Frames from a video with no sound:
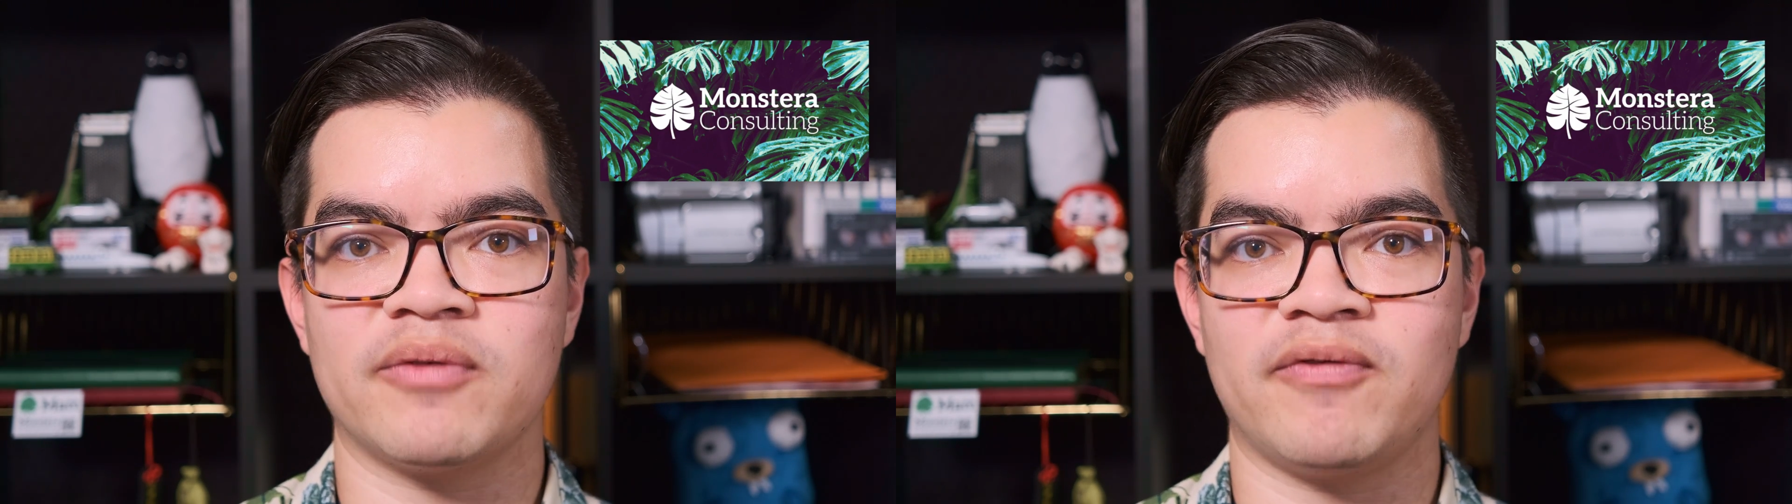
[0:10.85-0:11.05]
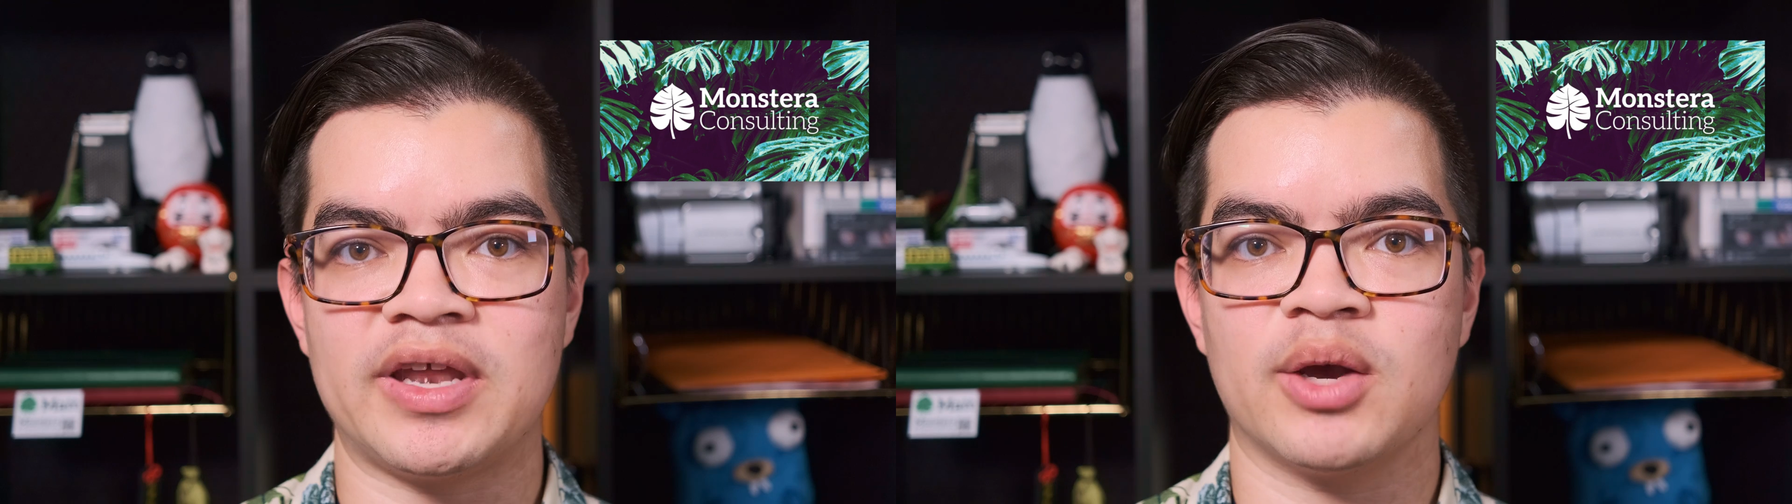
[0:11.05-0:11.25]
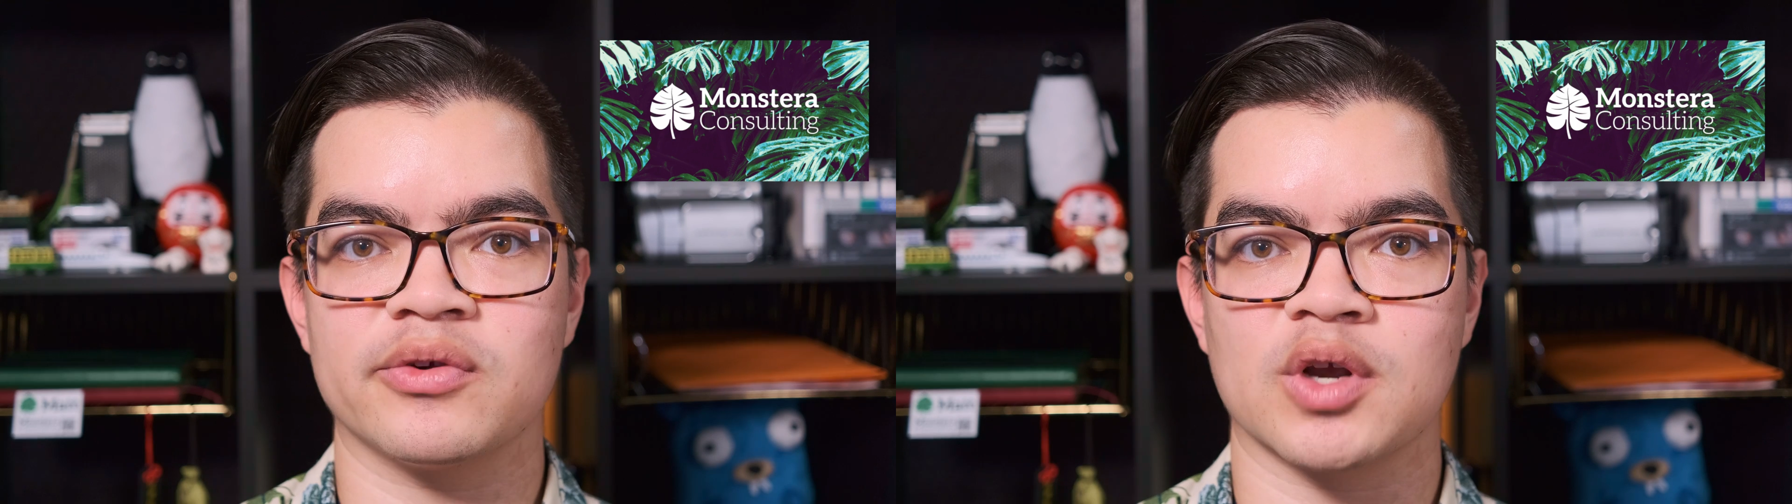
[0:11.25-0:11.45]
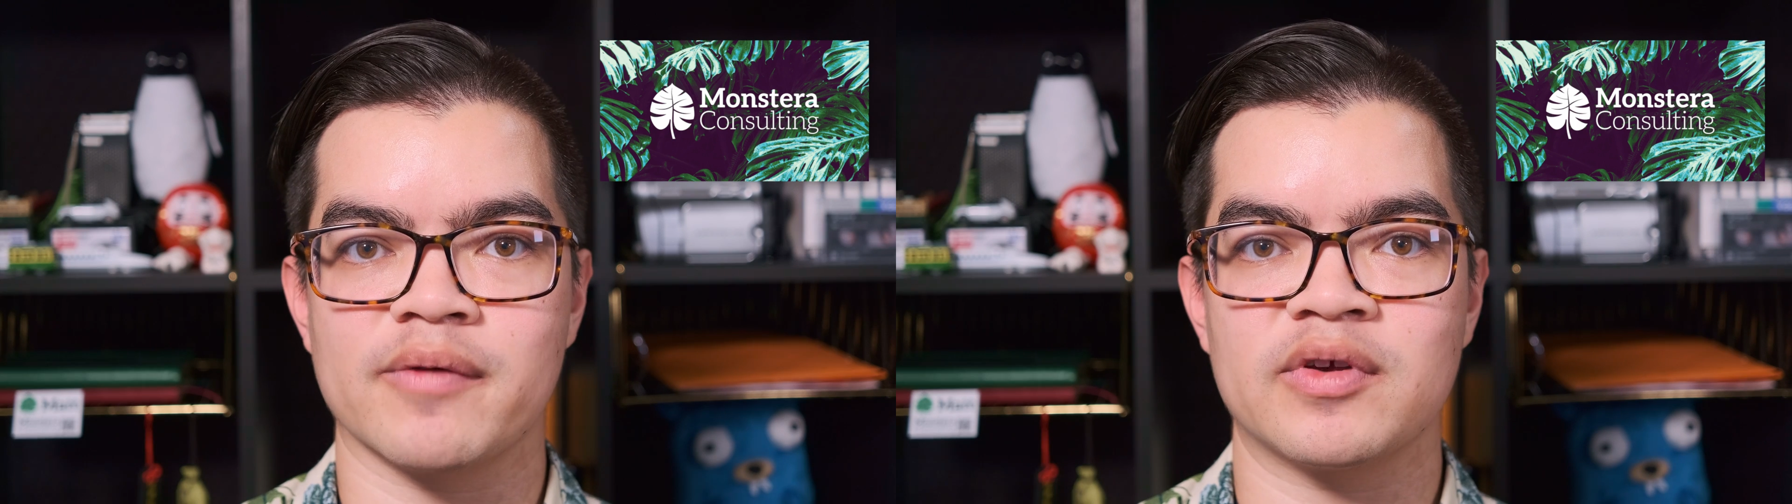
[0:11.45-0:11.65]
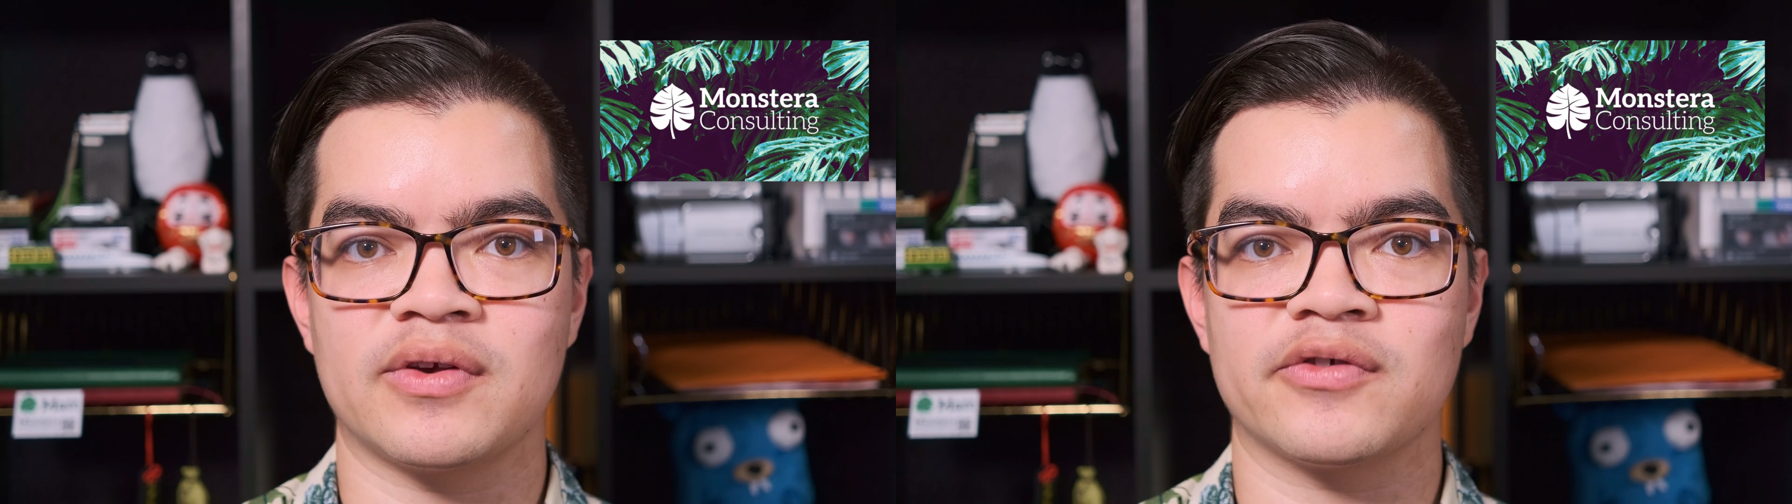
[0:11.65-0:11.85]
and video
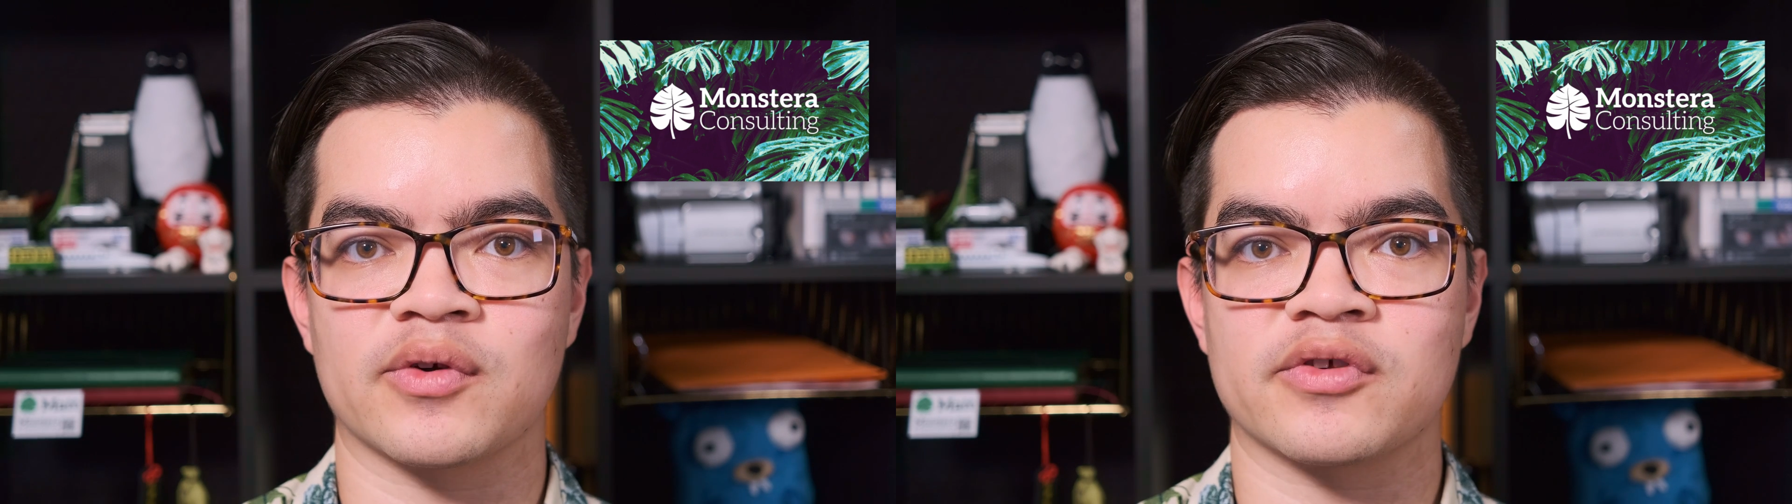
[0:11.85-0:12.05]
services for